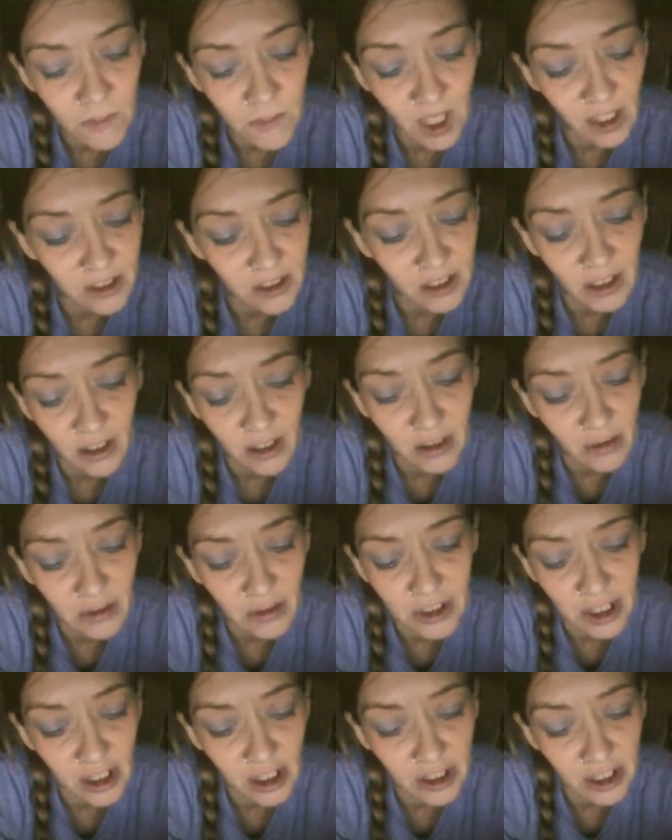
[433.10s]
desolate. There
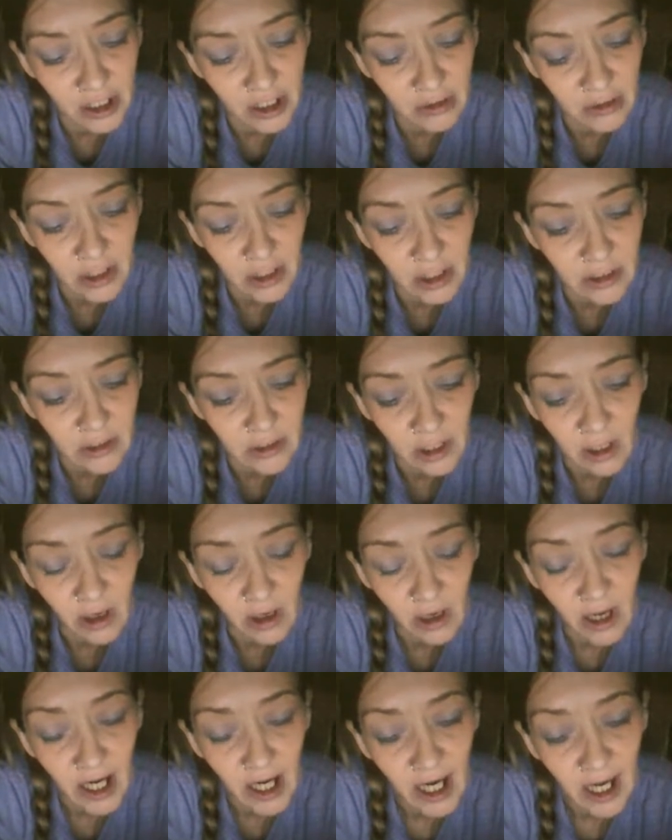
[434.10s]
was nothing around.
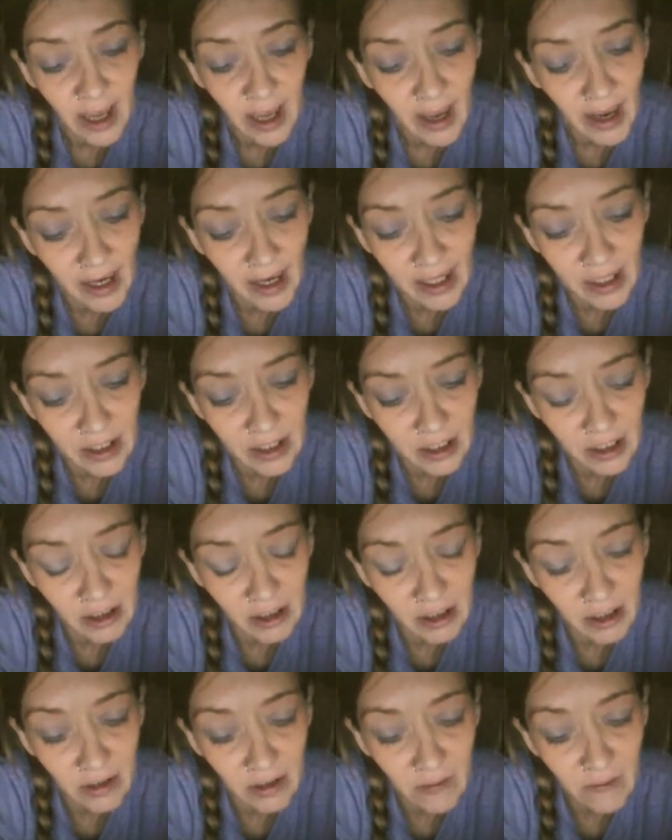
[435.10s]
And
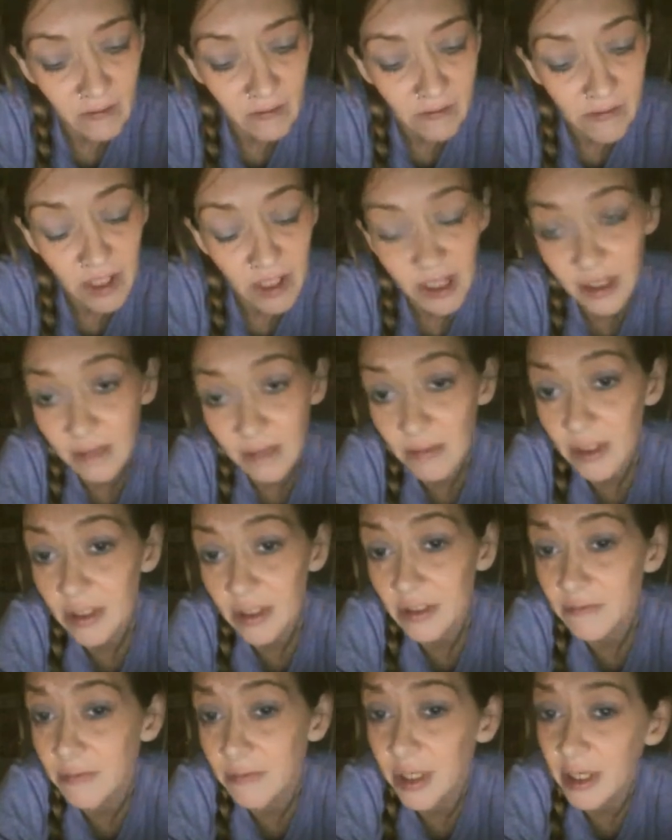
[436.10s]
nothing but
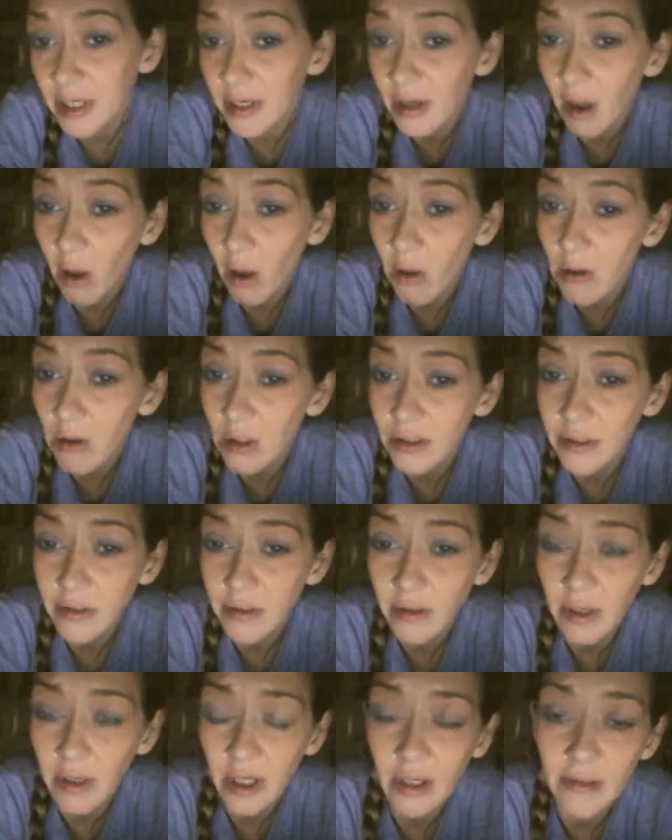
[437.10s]
this big hole in the
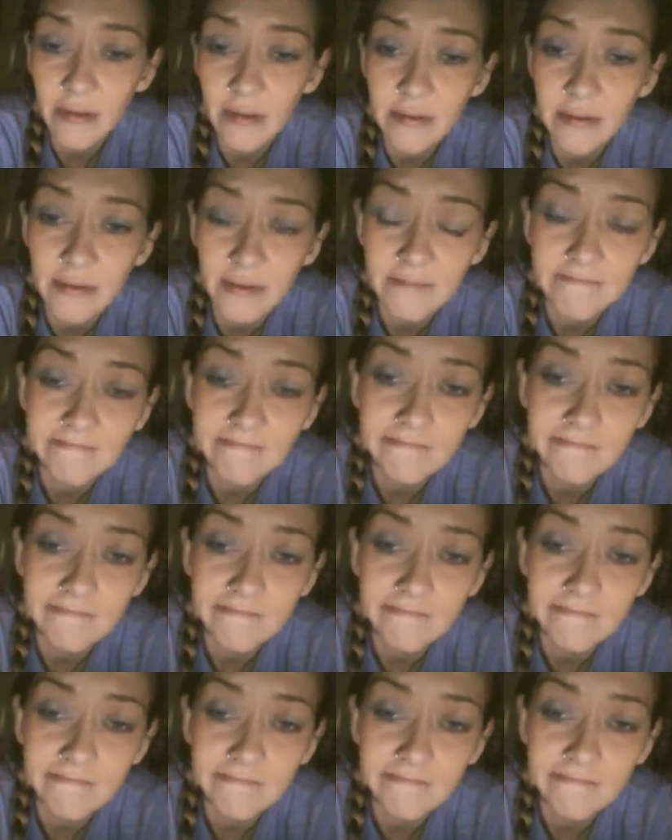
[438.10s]
ground.